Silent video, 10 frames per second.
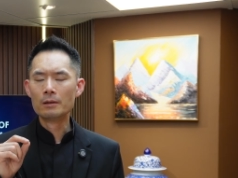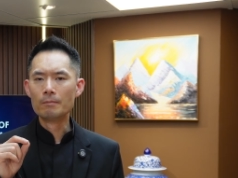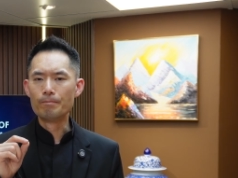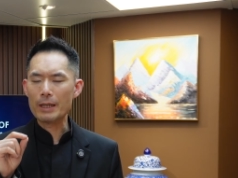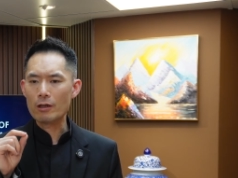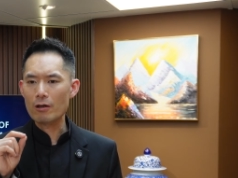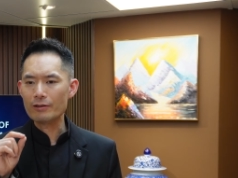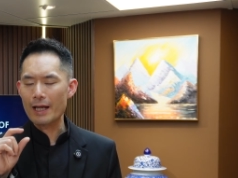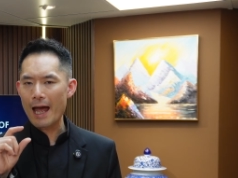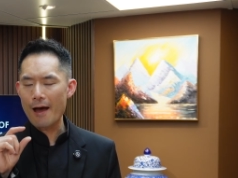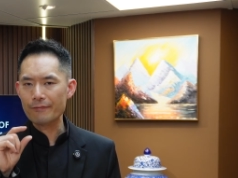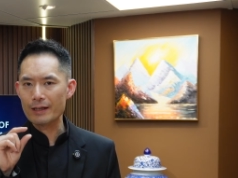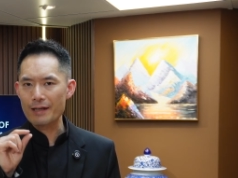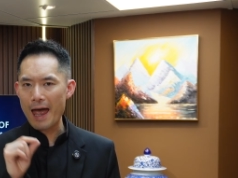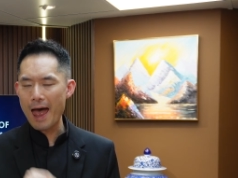because they have this
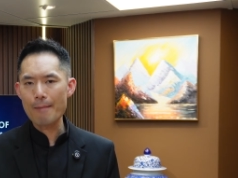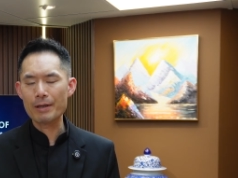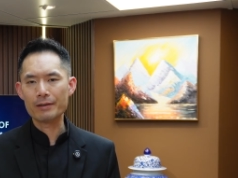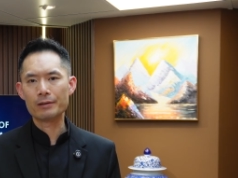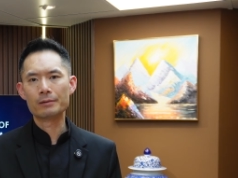habit